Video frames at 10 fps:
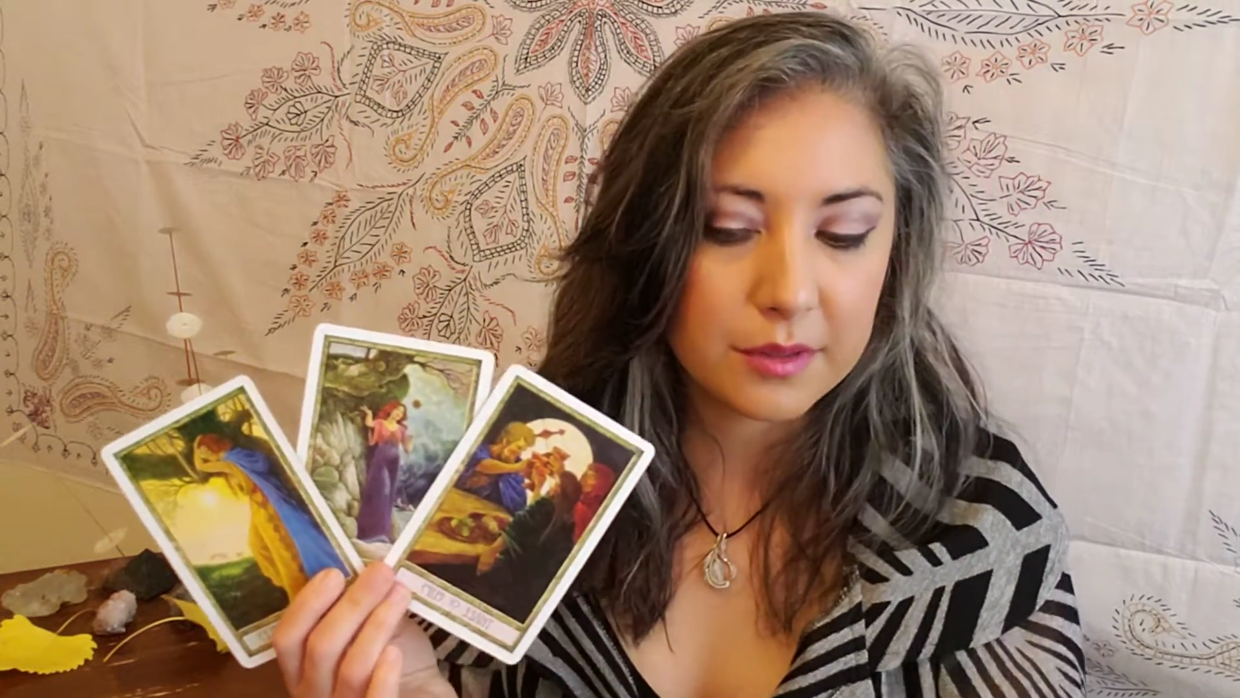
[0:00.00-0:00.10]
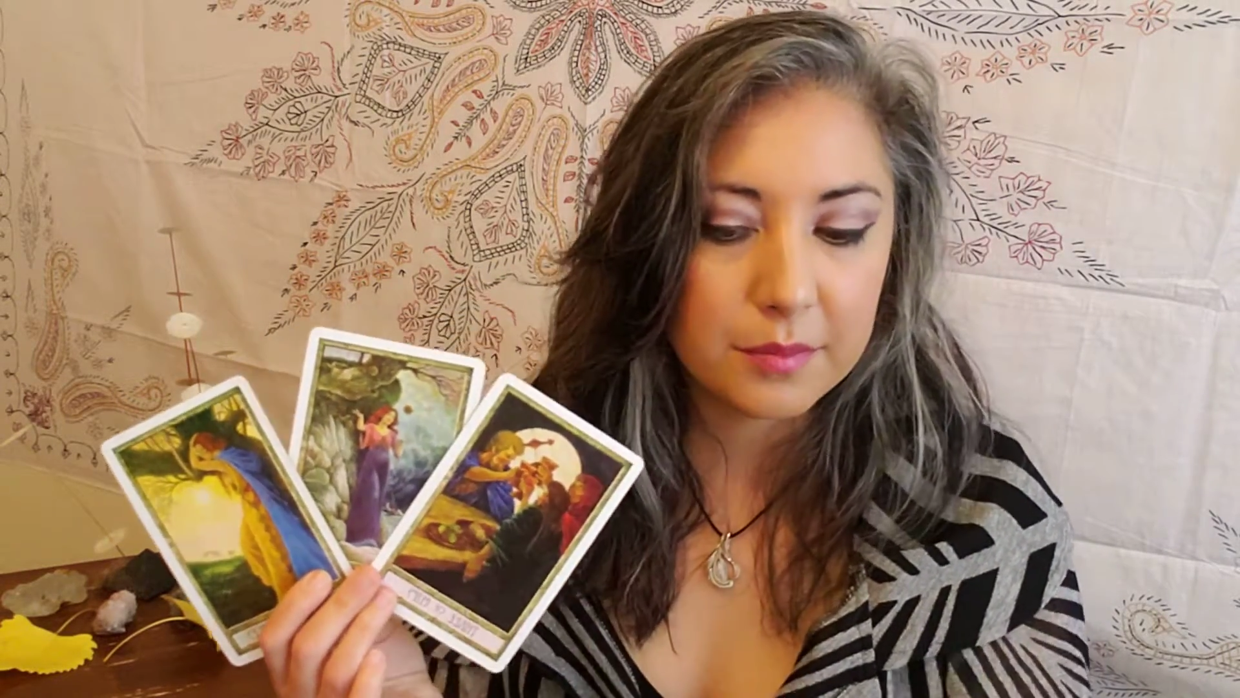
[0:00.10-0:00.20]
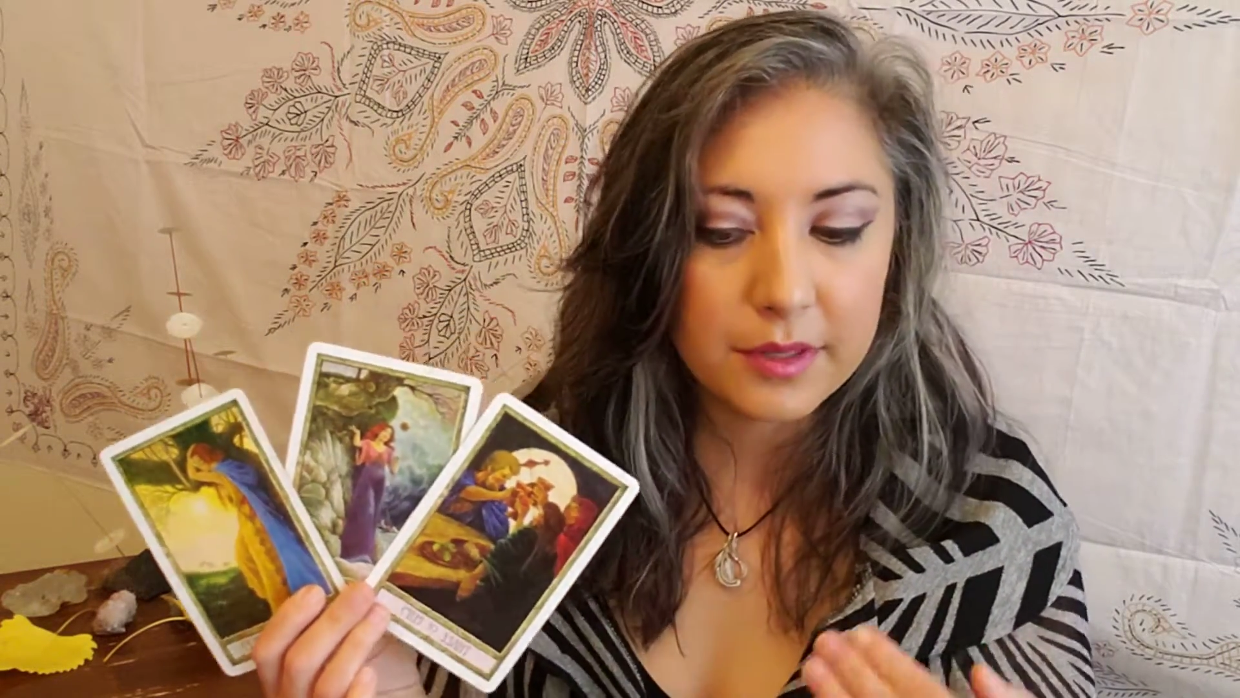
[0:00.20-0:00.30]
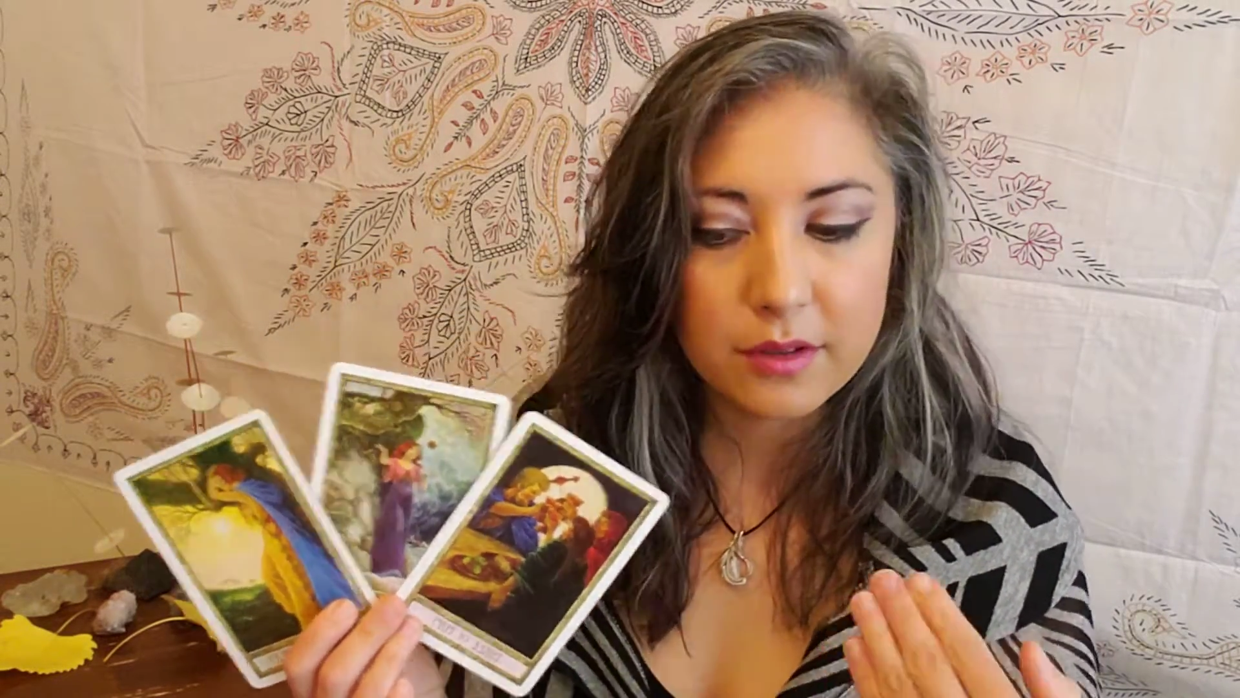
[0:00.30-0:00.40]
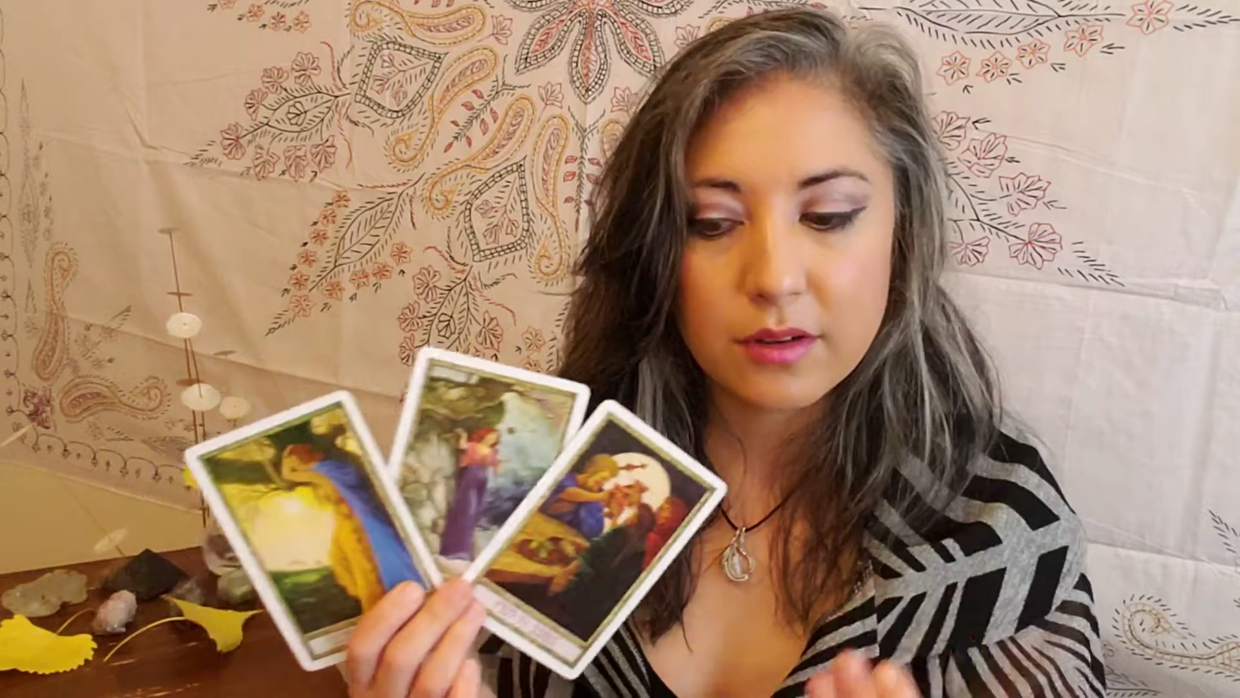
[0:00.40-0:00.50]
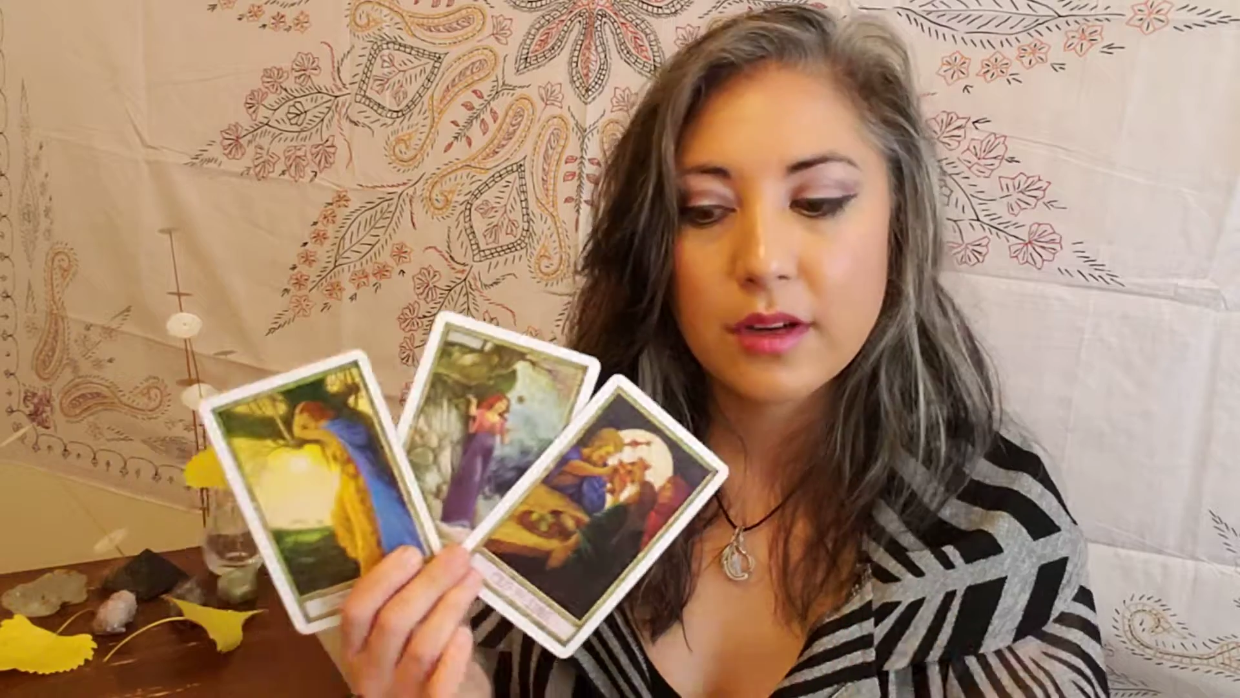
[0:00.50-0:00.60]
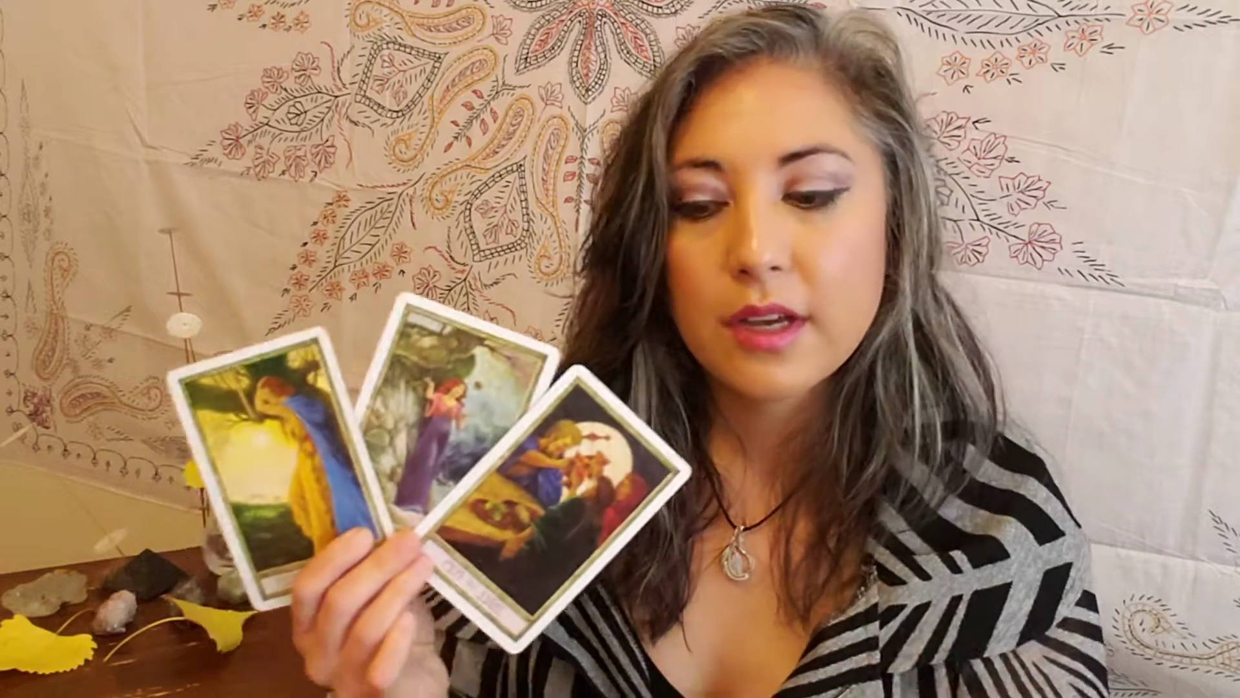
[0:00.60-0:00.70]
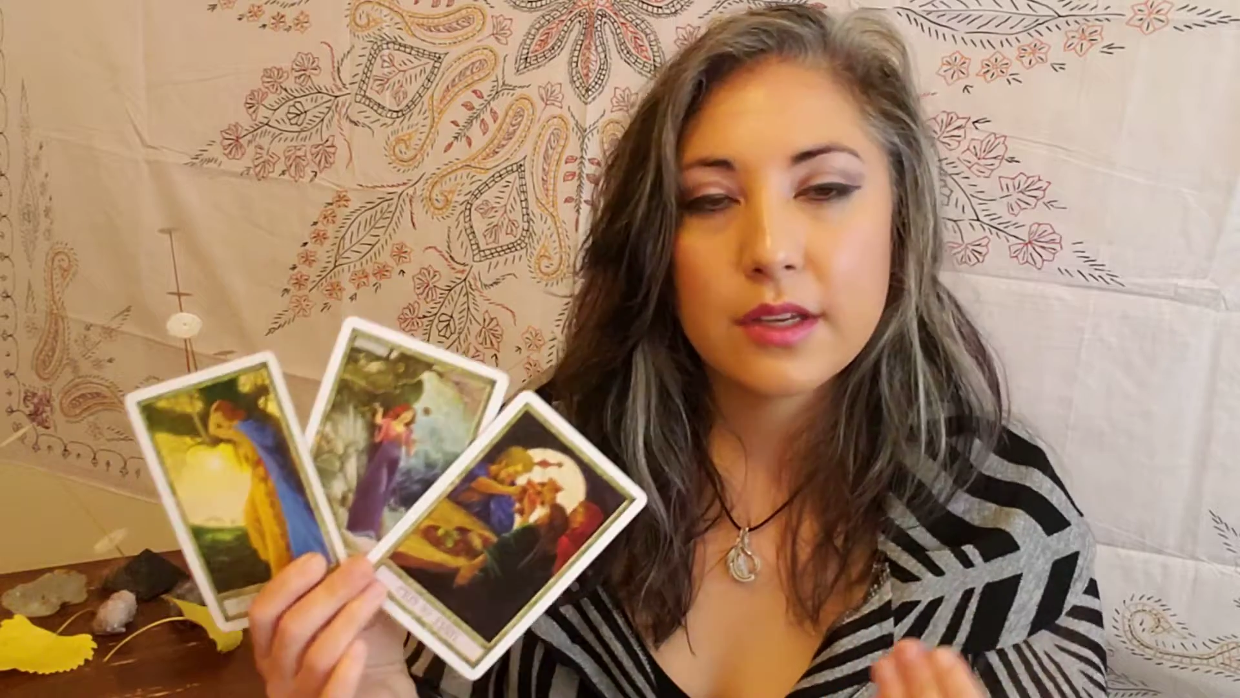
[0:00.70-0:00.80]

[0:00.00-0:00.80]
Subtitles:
the middle,